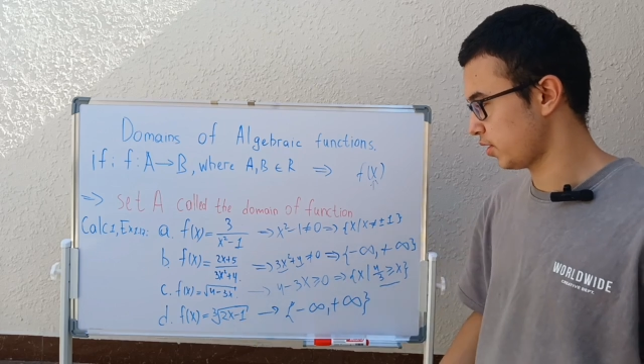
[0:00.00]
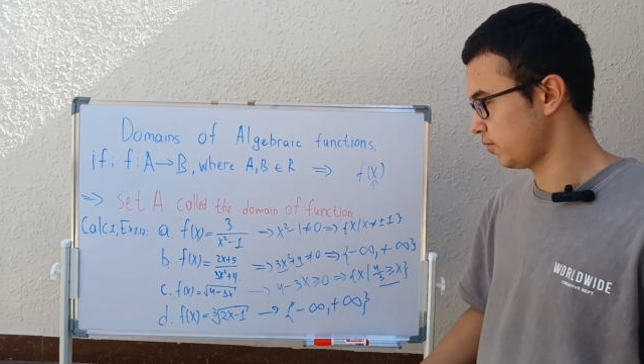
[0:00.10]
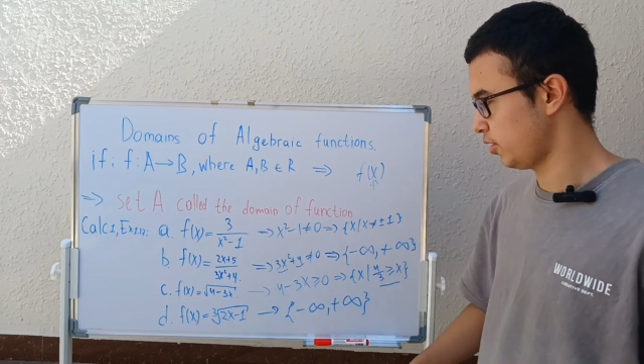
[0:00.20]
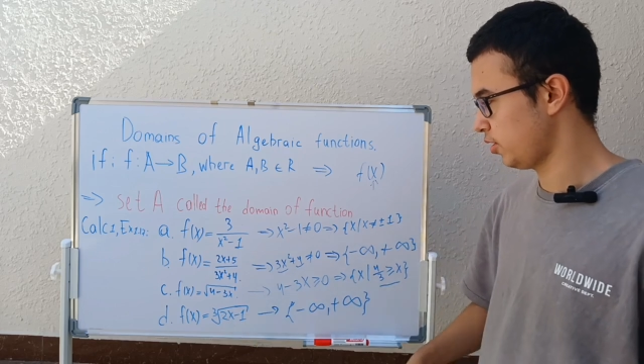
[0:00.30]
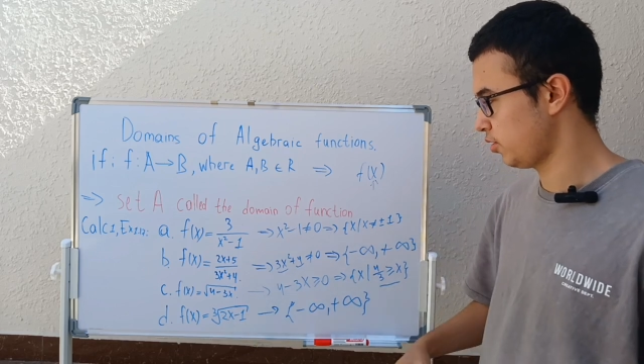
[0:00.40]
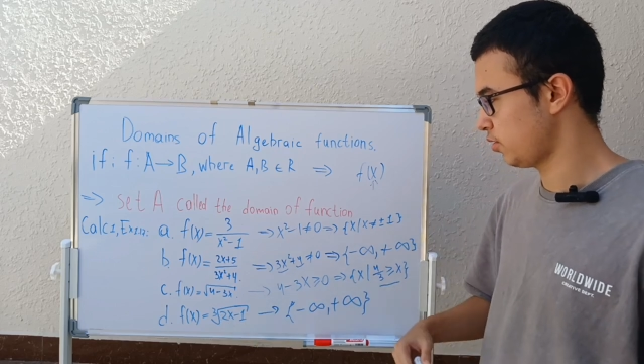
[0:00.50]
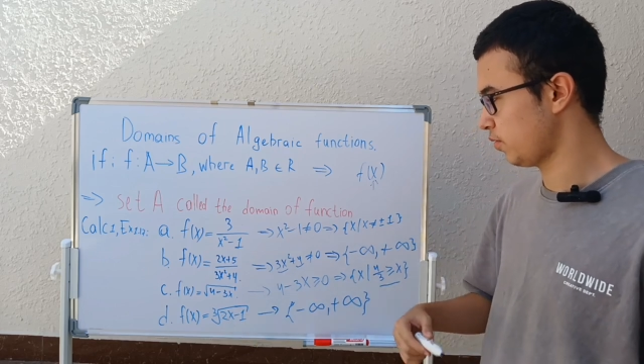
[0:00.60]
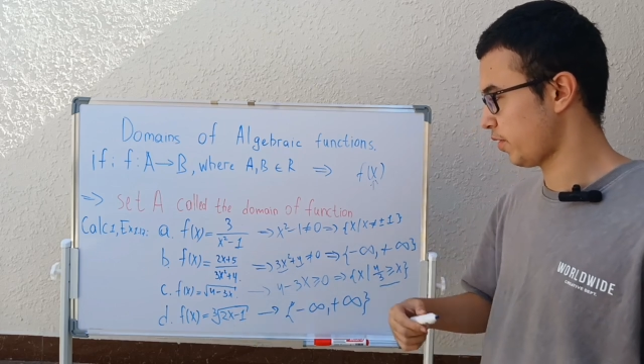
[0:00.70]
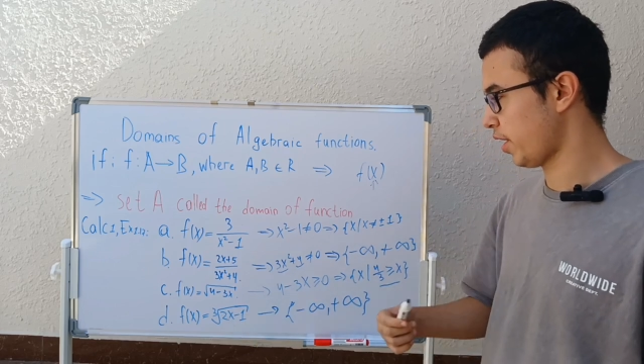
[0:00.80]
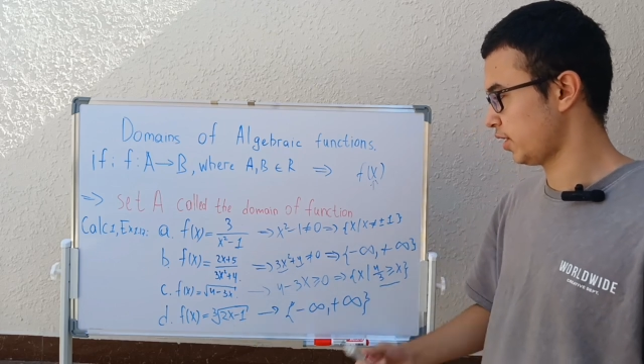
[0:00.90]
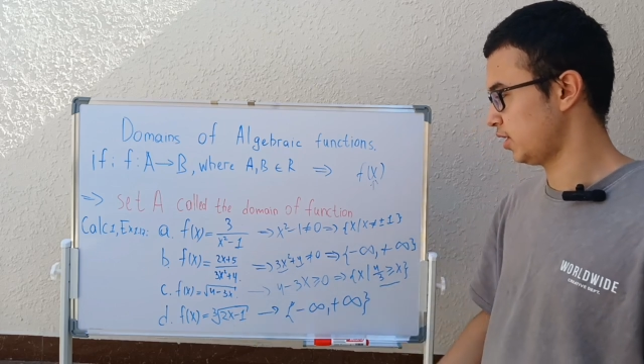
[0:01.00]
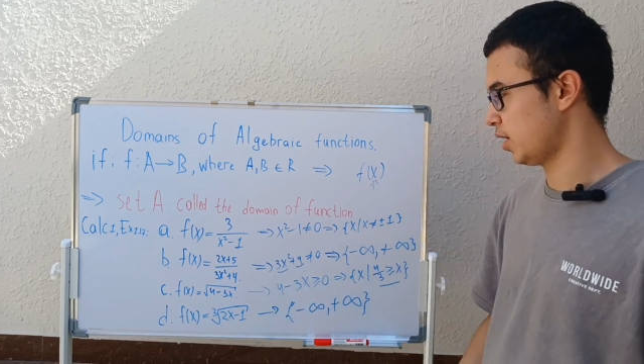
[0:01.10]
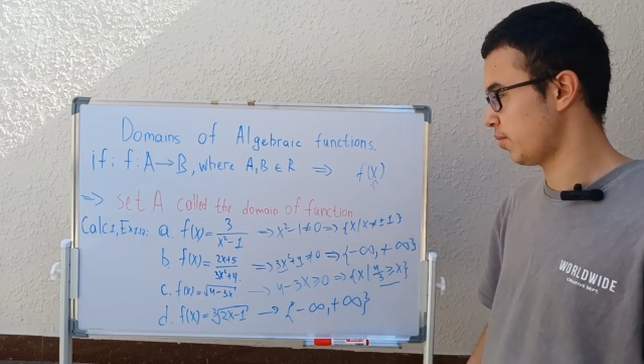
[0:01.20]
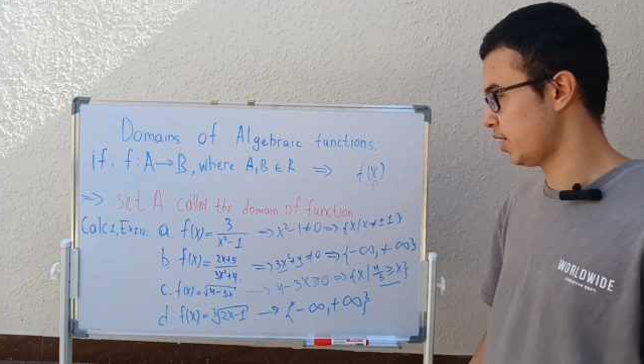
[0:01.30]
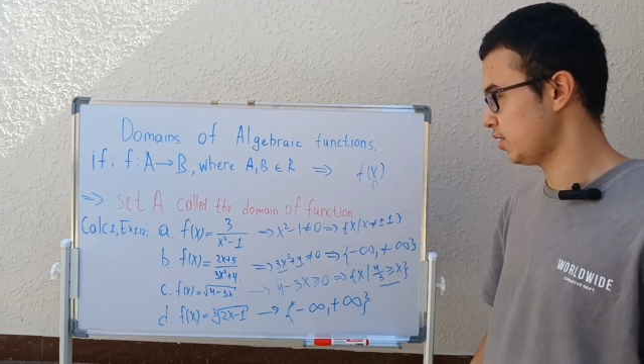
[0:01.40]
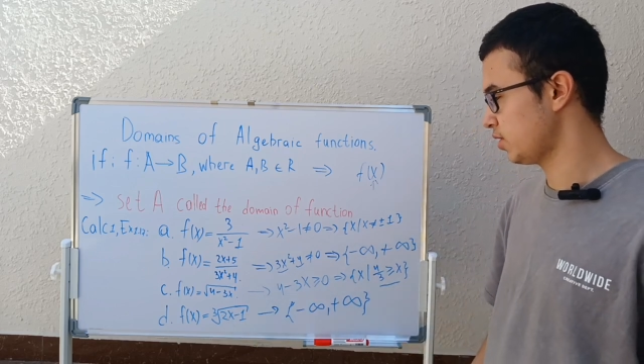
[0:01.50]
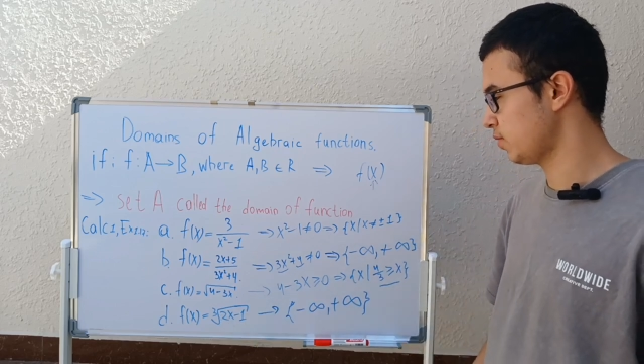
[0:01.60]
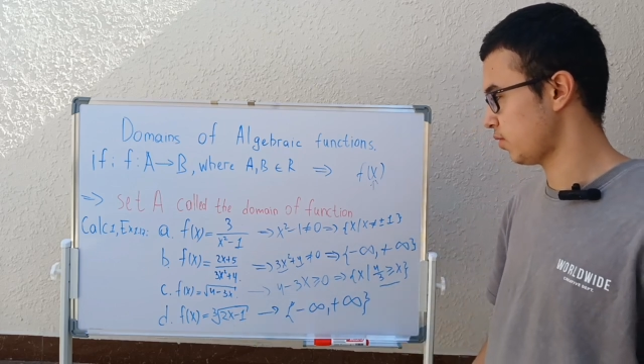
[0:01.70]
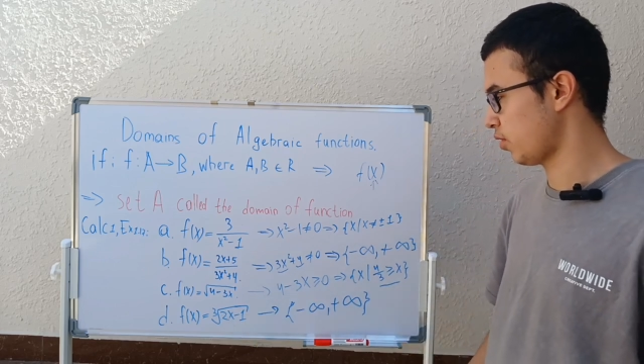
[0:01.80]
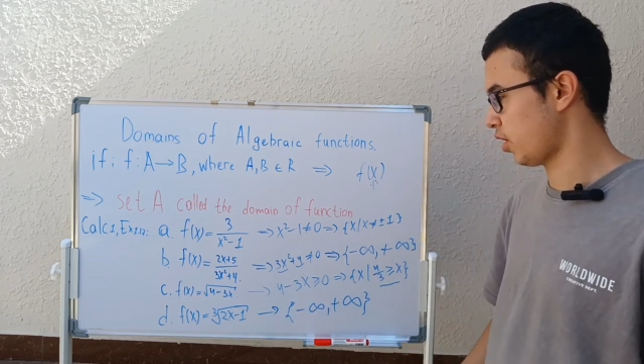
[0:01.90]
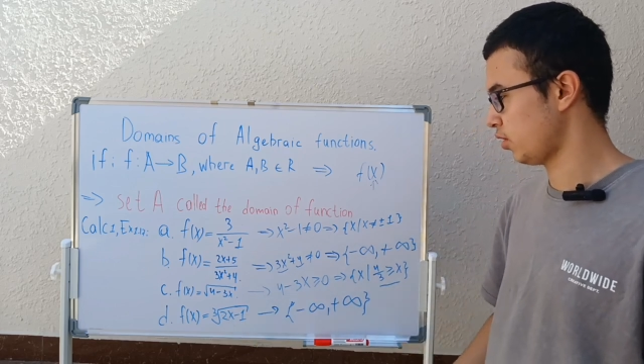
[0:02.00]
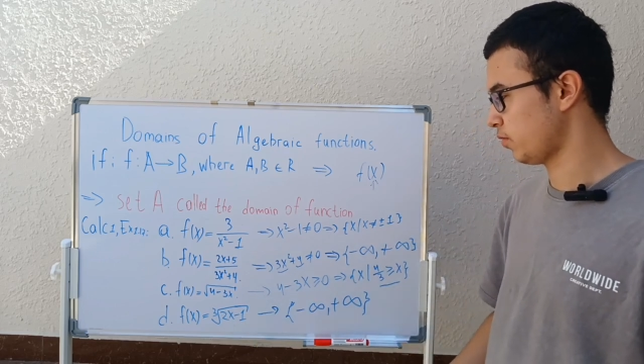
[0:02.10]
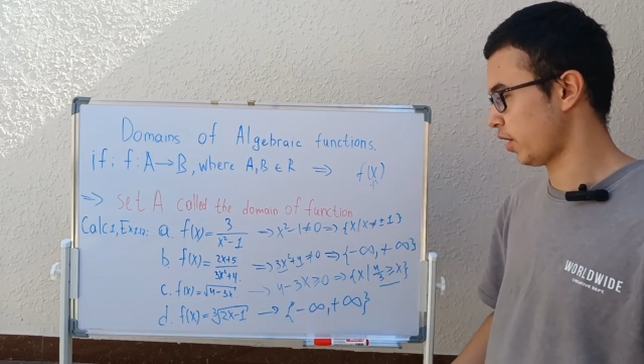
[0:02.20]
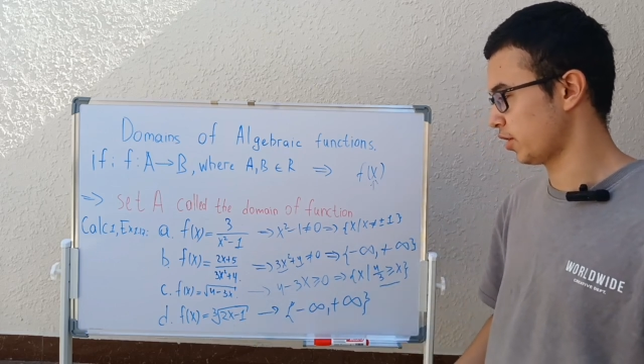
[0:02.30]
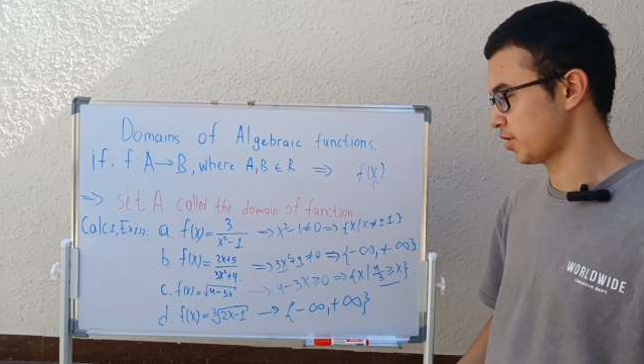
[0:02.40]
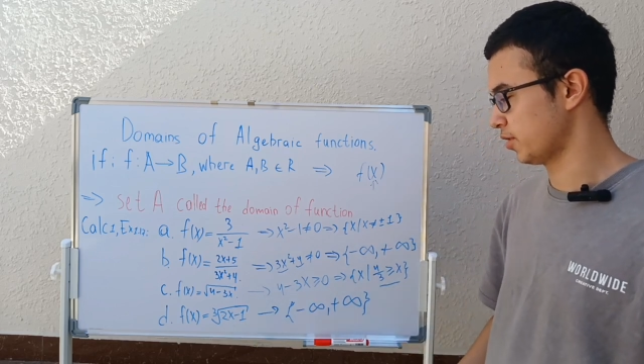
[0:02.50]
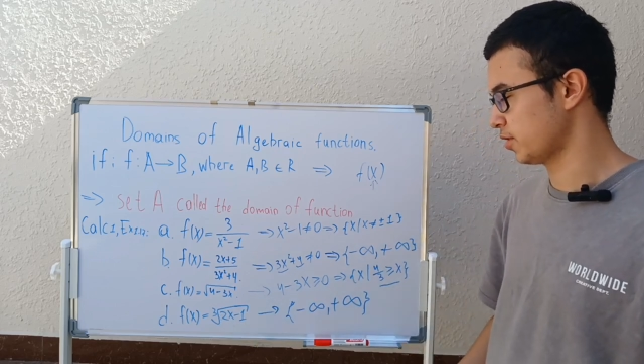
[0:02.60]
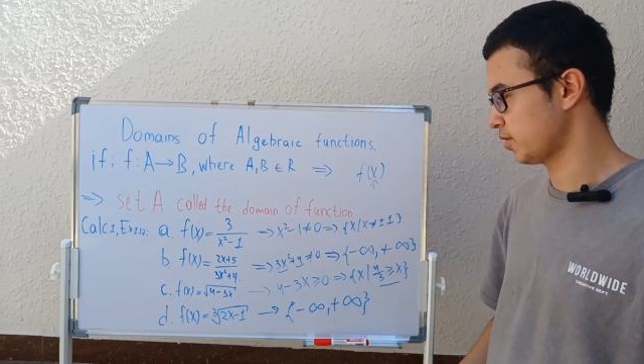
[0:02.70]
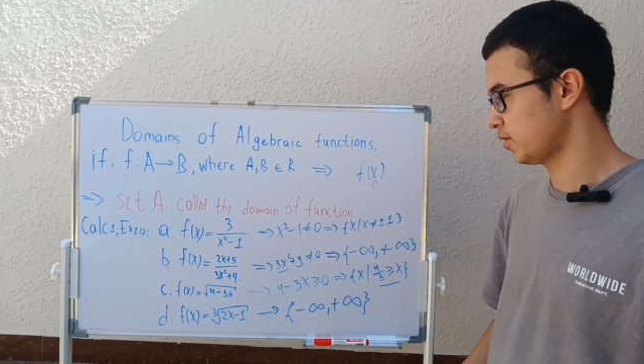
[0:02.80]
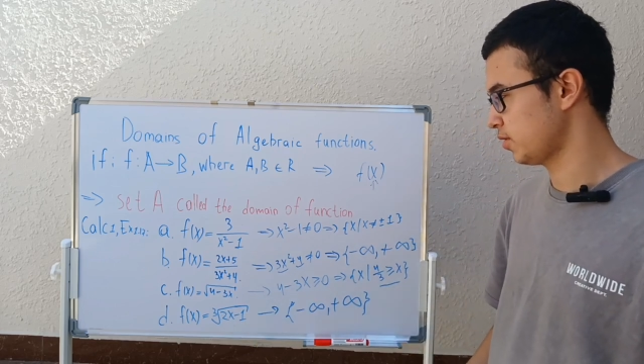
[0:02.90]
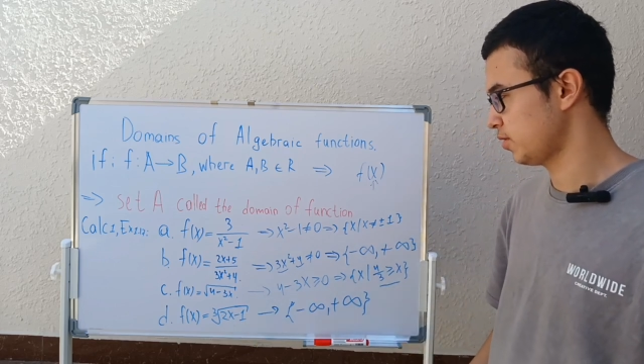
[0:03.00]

and we need to find domains for all functions.